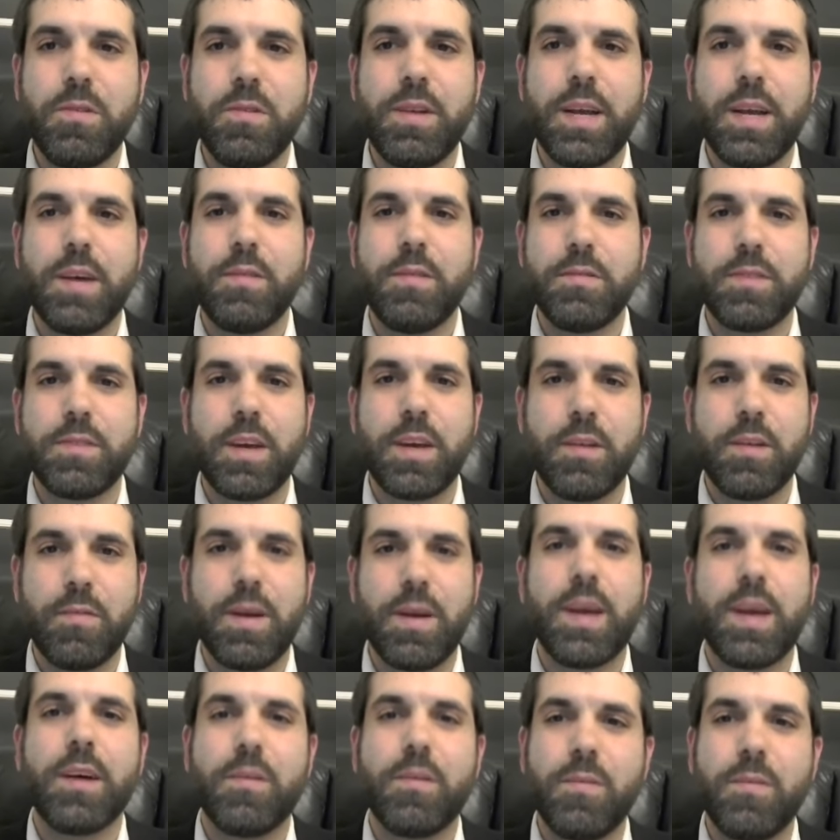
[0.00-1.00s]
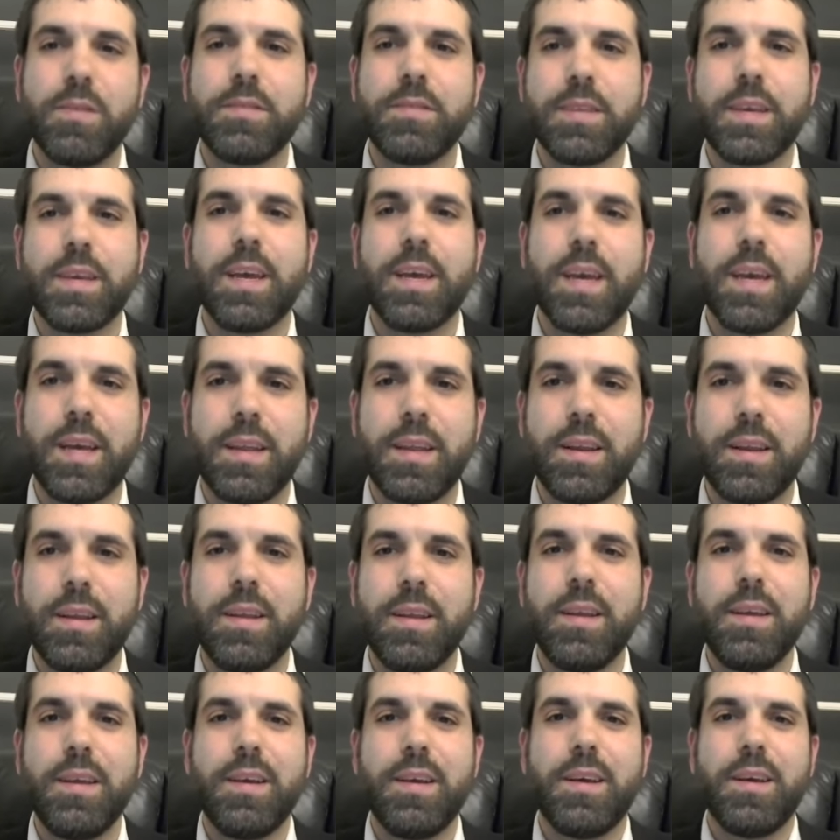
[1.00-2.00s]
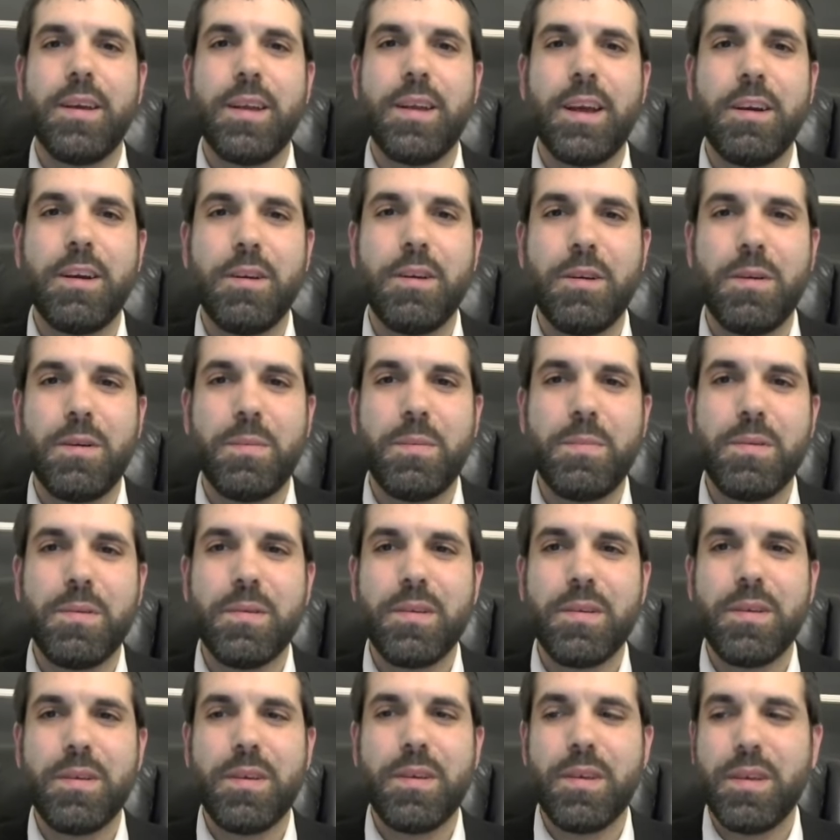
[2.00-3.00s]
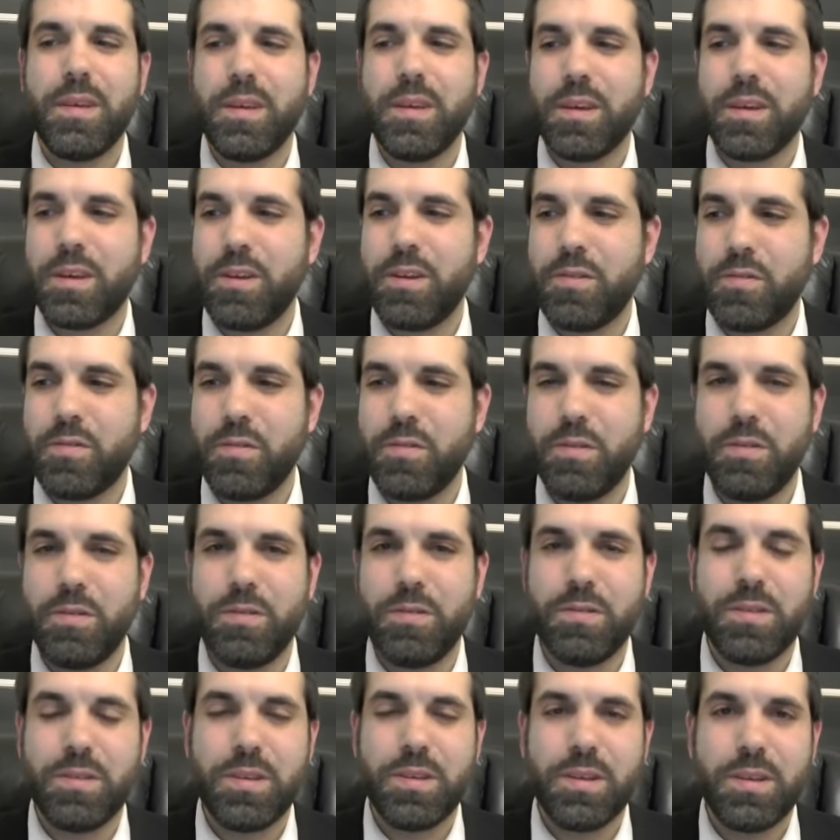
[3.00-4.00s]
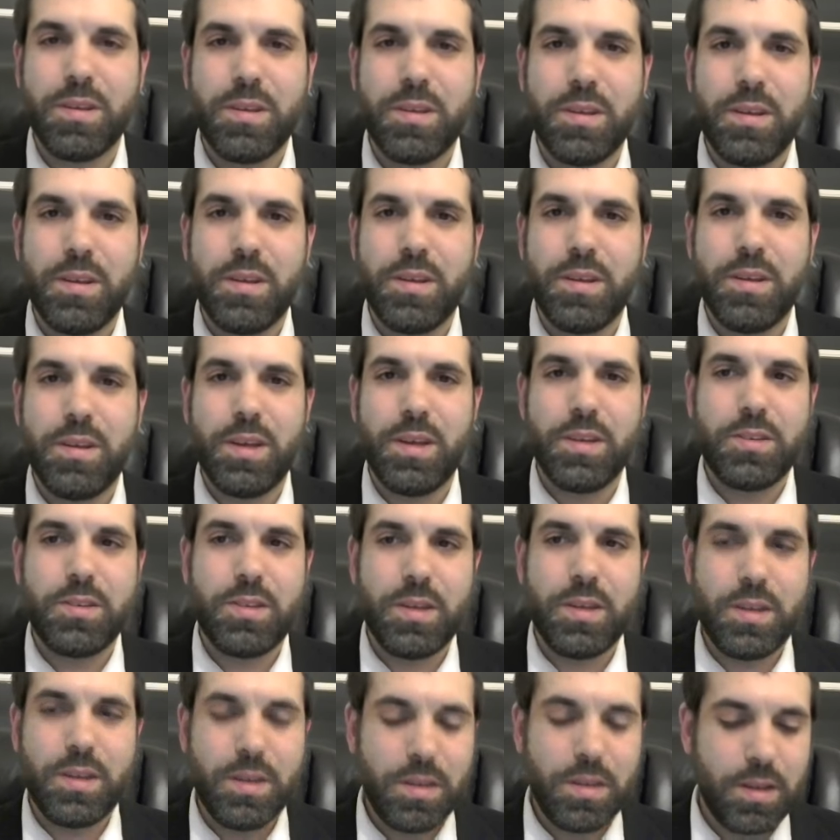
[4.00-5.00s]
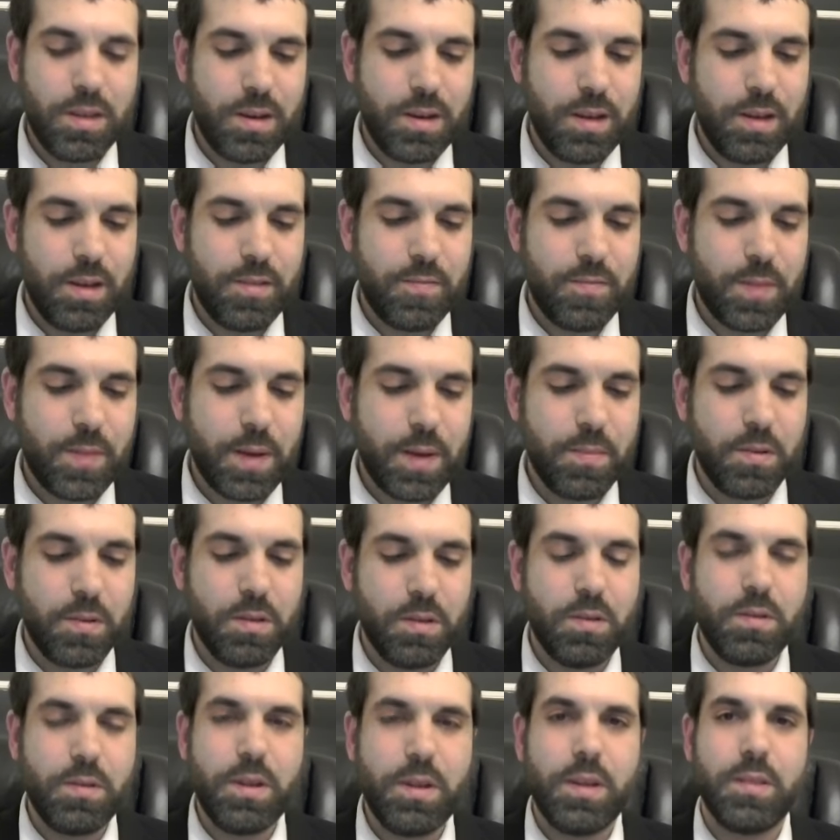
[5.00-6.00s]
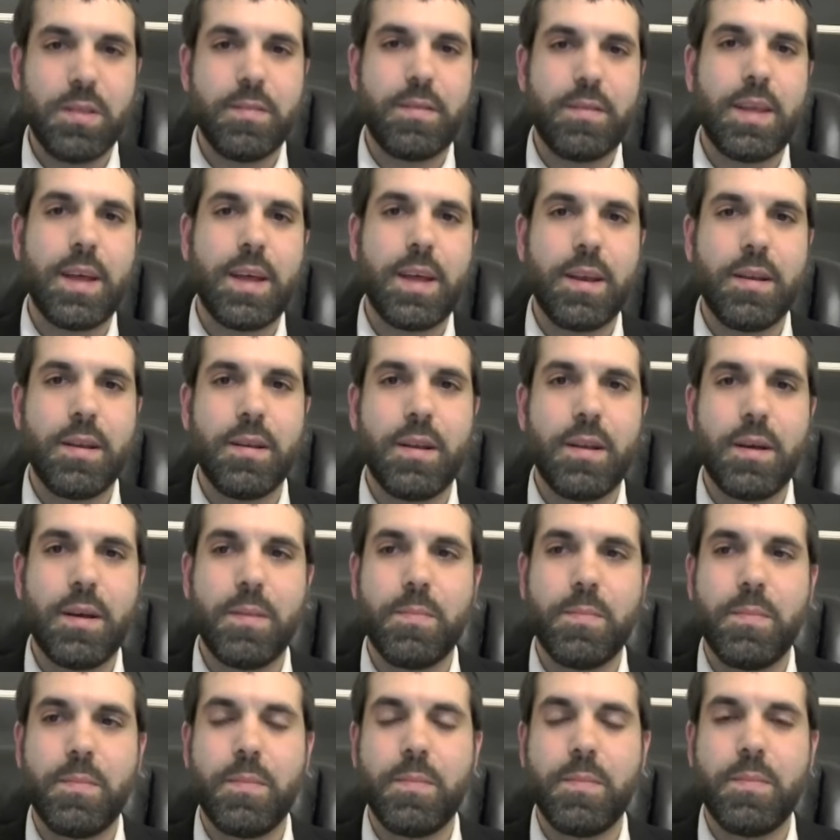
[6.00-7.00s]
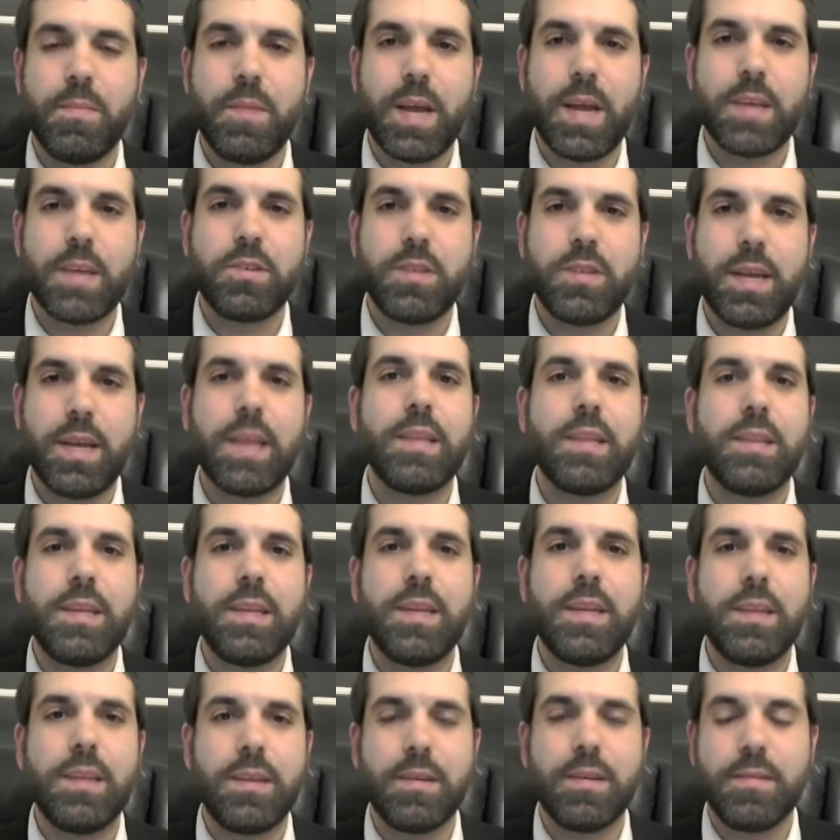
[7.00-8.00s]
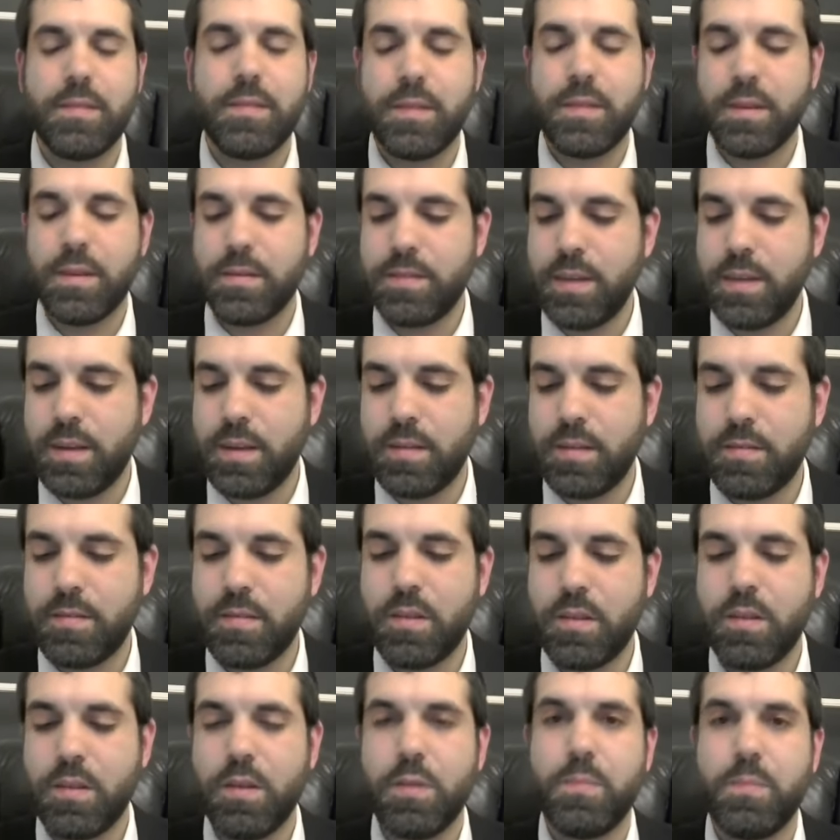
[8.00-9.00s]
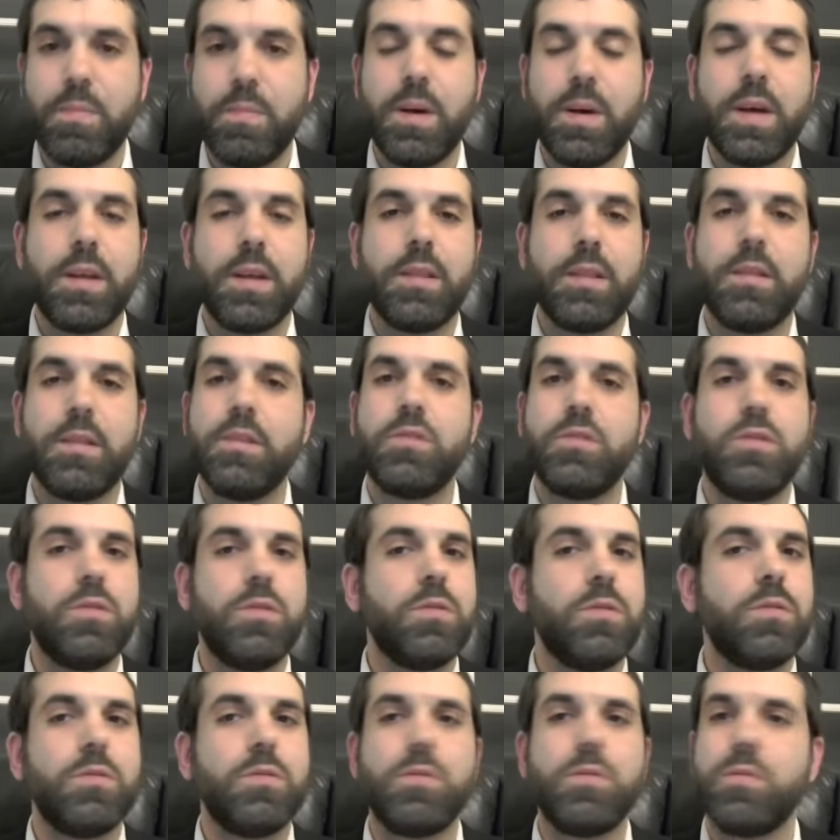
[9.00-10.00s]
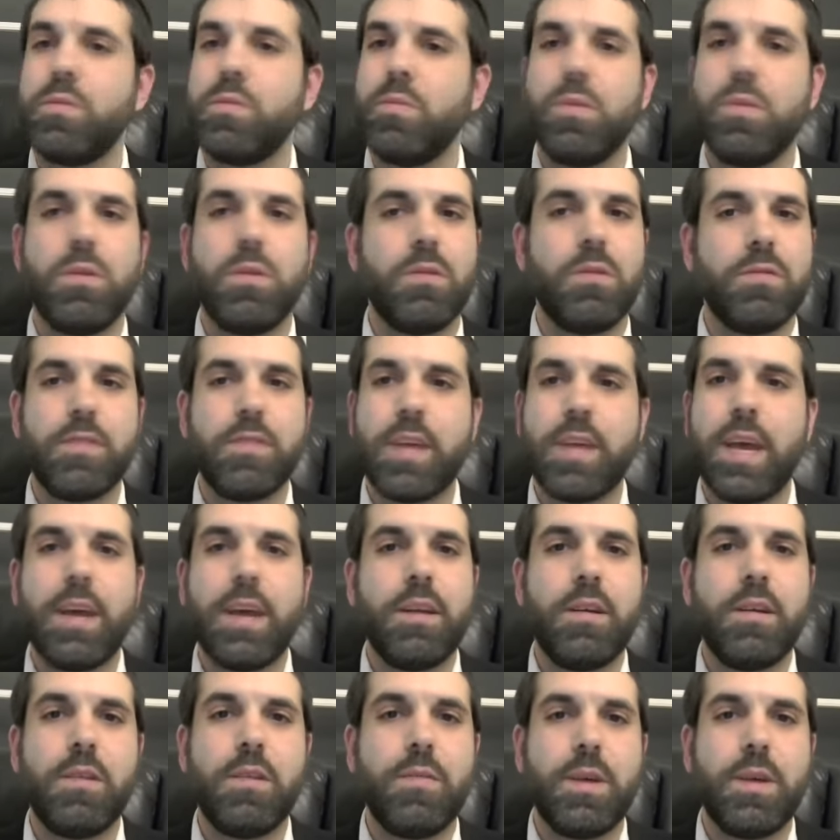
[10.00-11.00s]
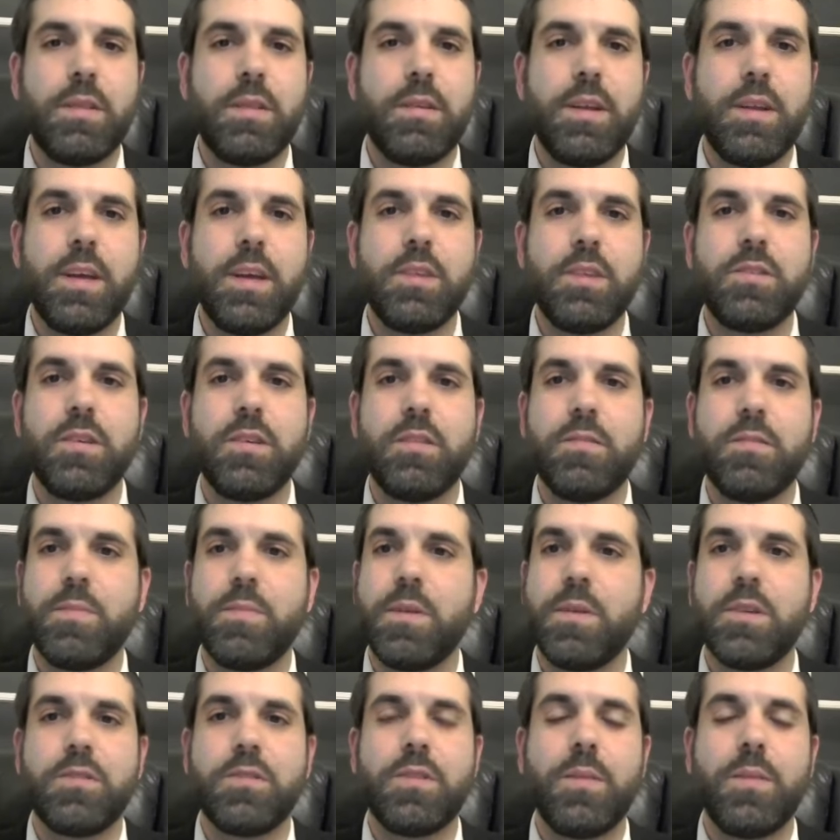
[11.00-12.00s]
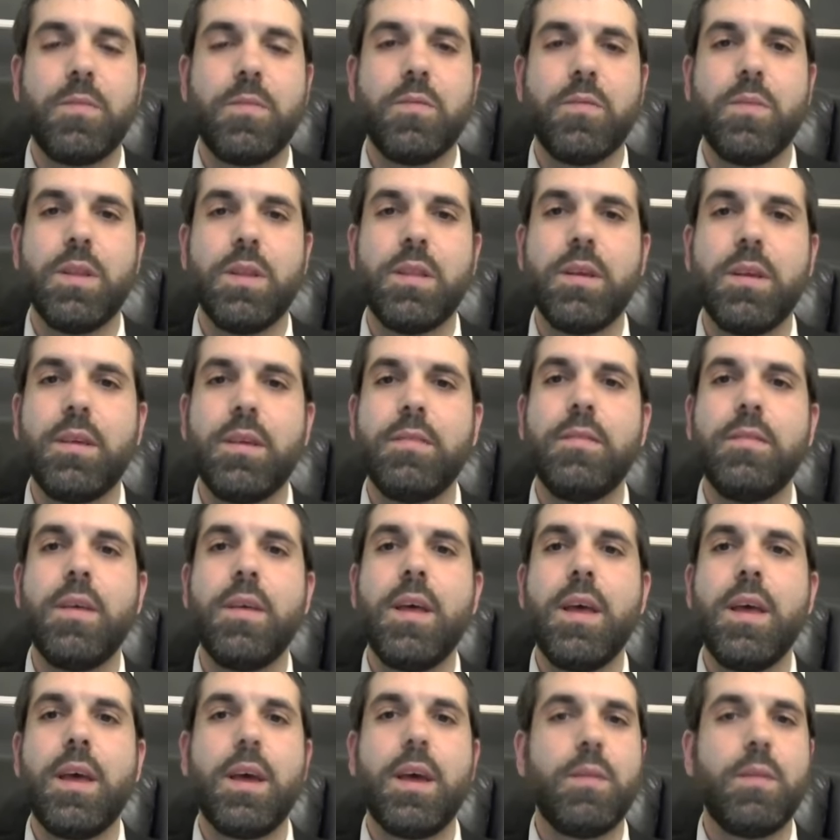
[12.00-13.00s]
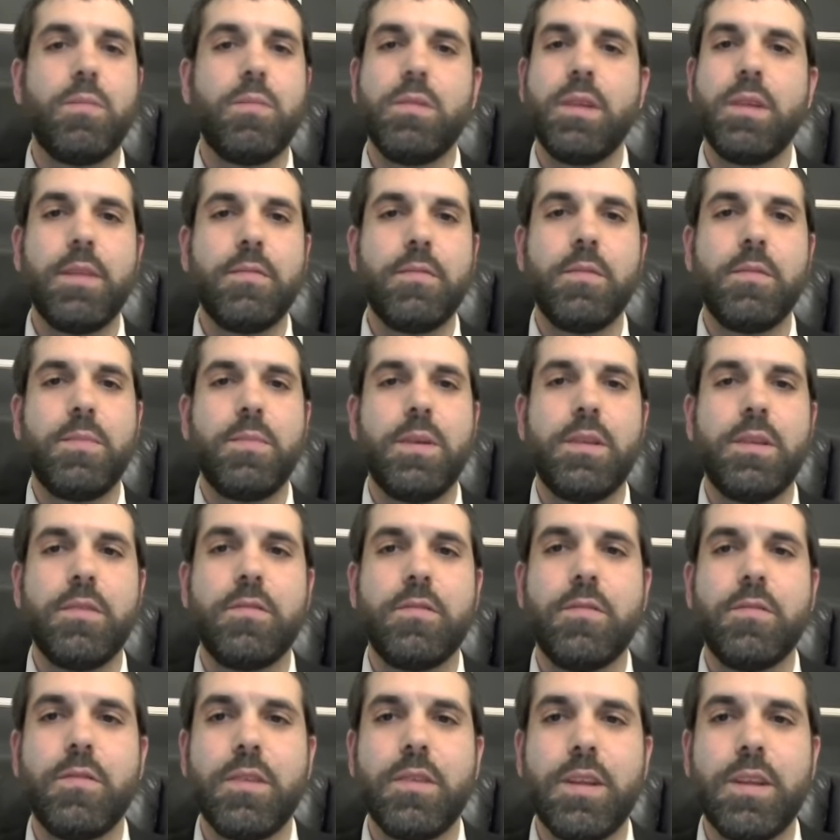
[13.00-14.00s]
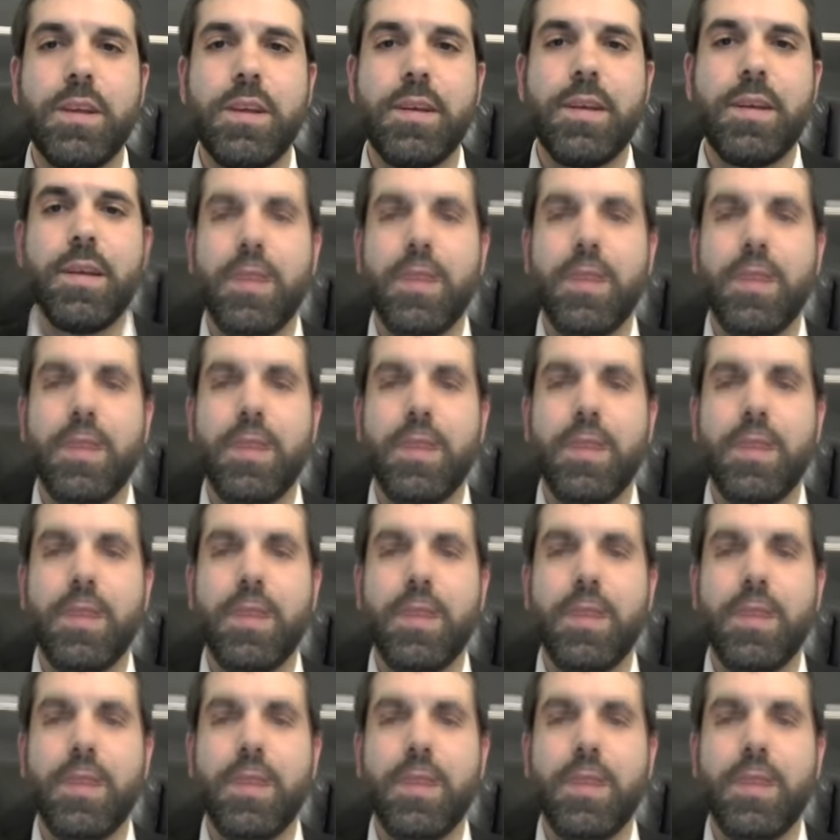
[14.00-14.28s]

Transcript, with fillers: Now it's Iraq once again an Arab controlled nation, the native Babylonians, that um, nationality doesn't exist, but the Jews were scattered around the nations, but Hashem's with us and will never be destroyed.